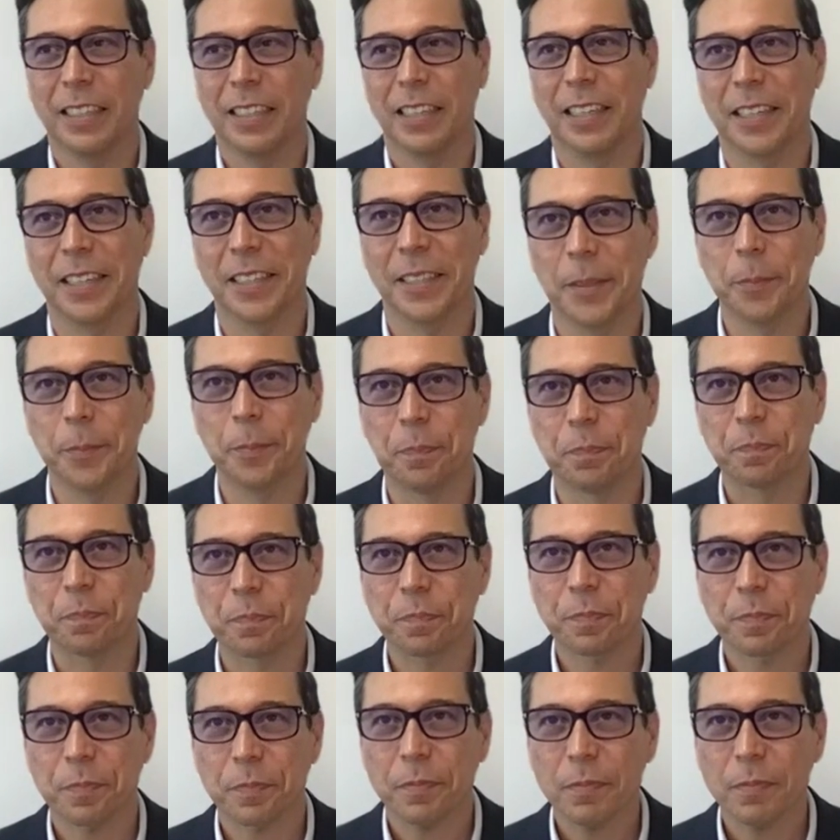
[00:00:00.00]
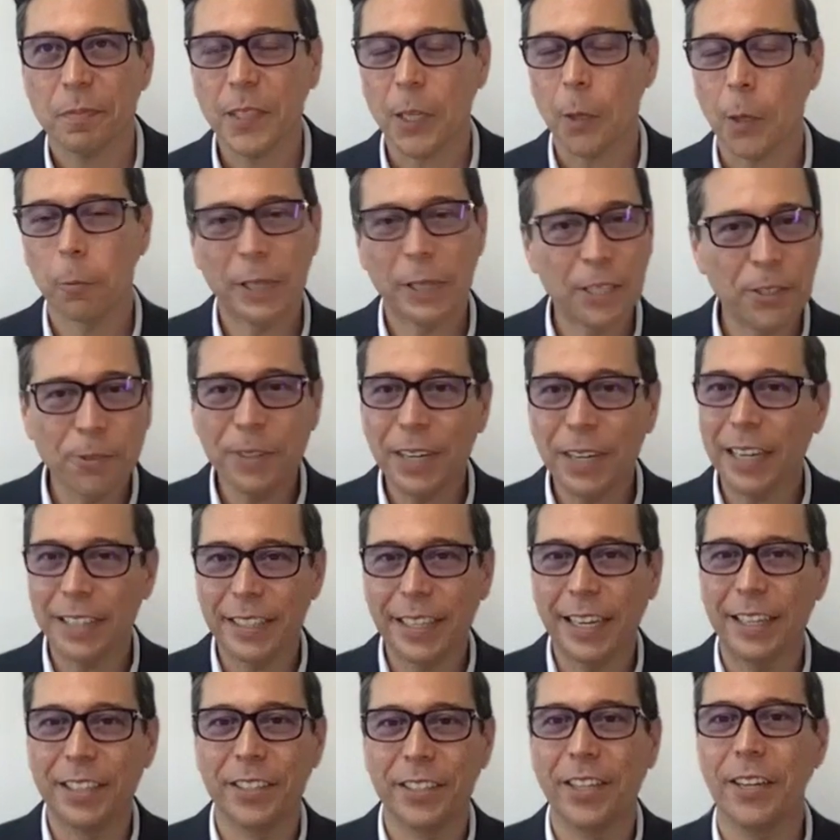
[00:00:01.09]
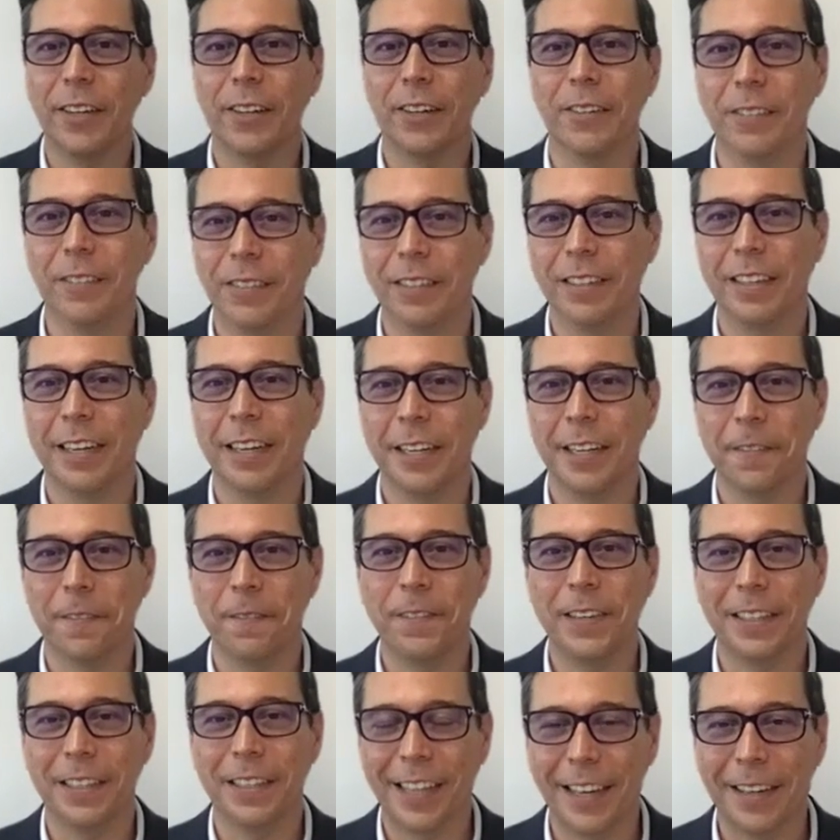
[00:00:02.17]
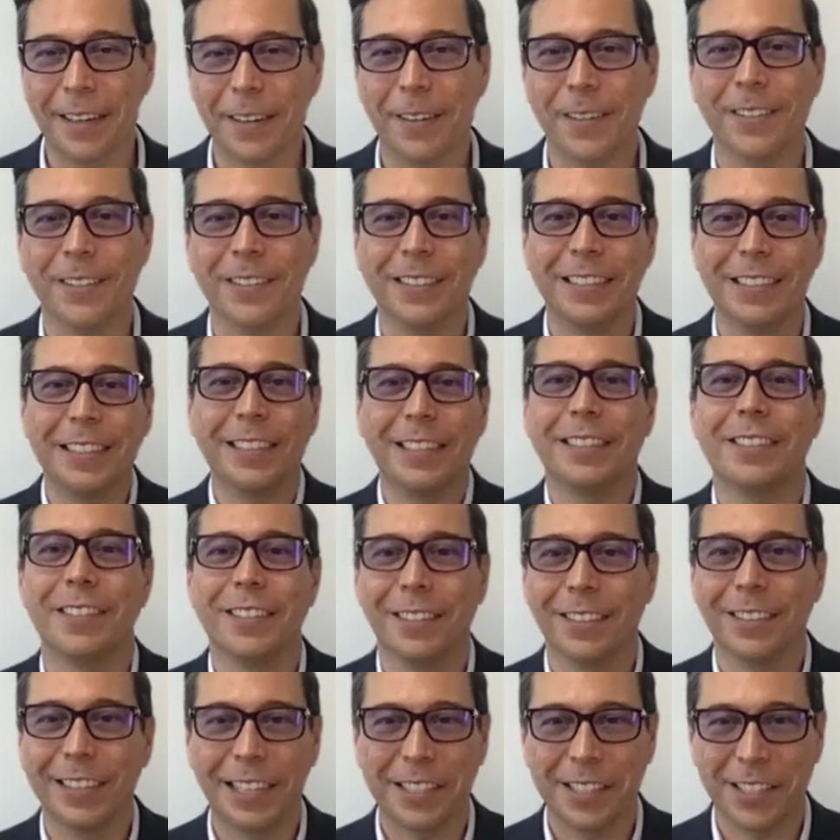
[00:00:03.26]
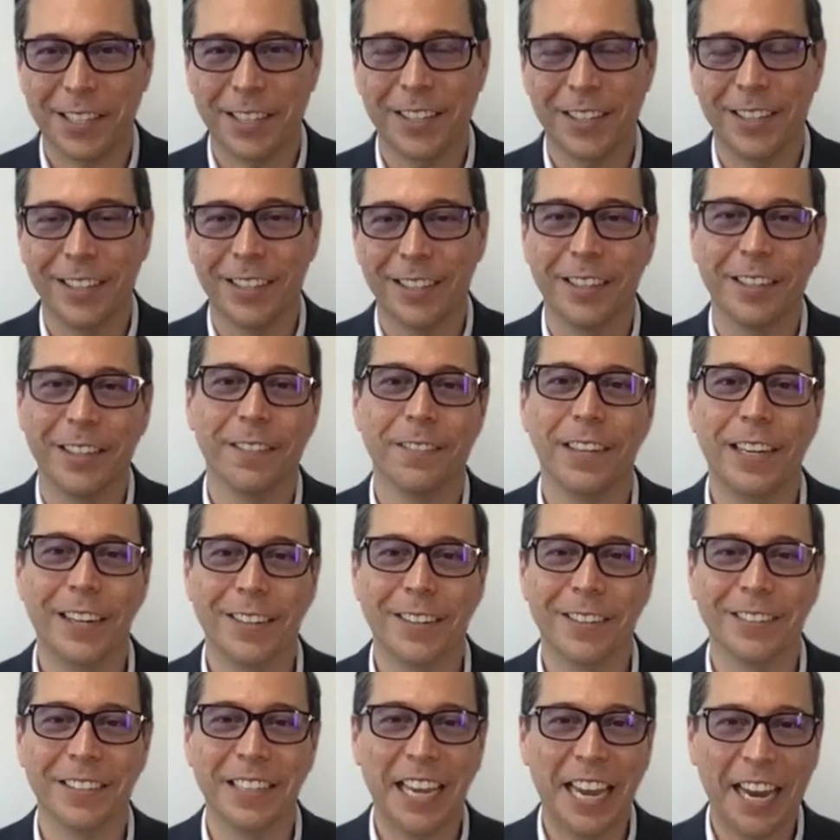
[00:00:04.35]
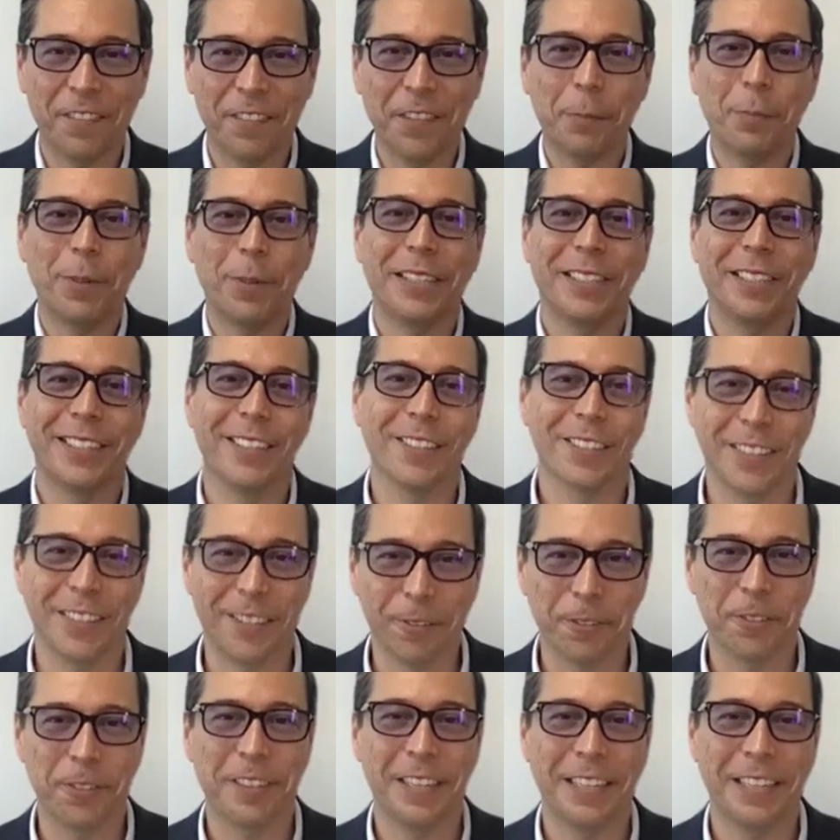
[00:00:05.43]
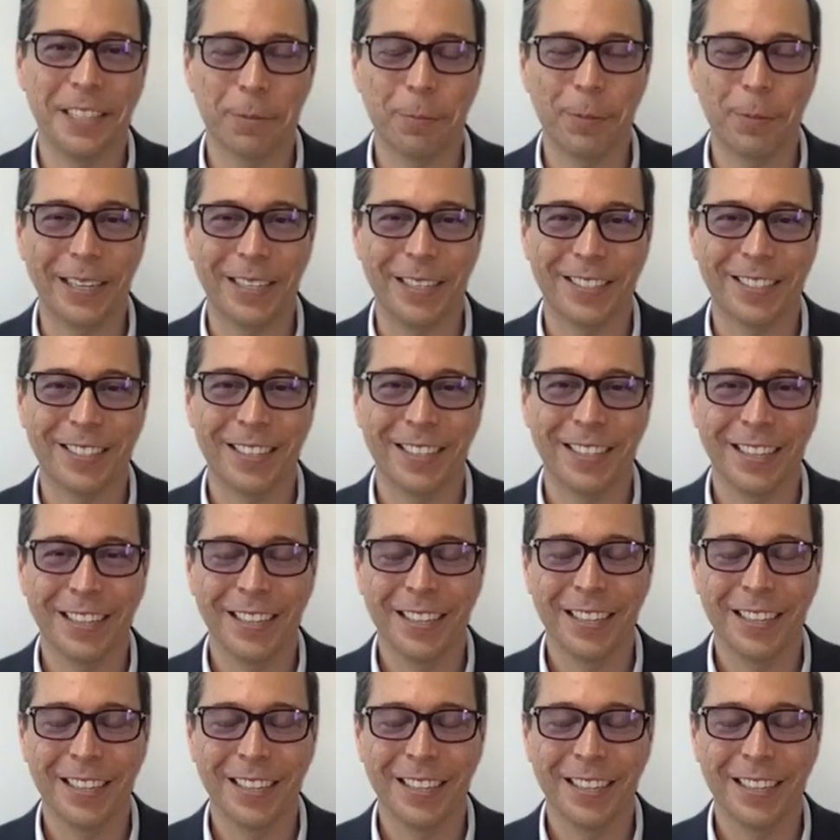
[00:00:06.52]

Um, we do not yet know how to fit that all into the lexicon of how everybody else understands space.